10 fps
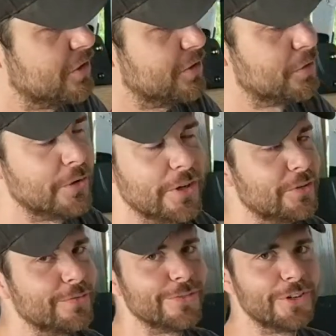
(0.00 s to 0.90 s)
Clearwater,
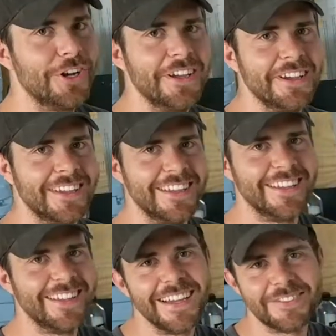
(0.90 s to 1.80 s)
Florida.
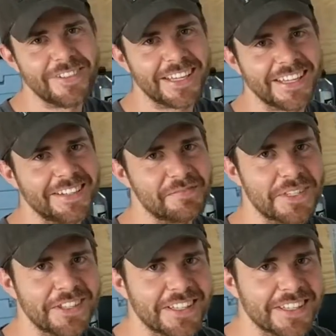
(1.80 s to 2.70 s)
I'm not gonna
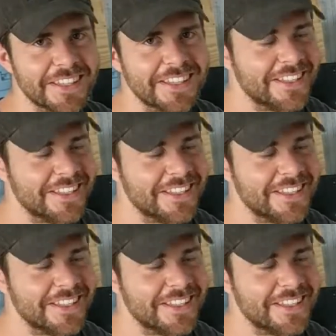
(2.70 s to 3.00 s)
be like,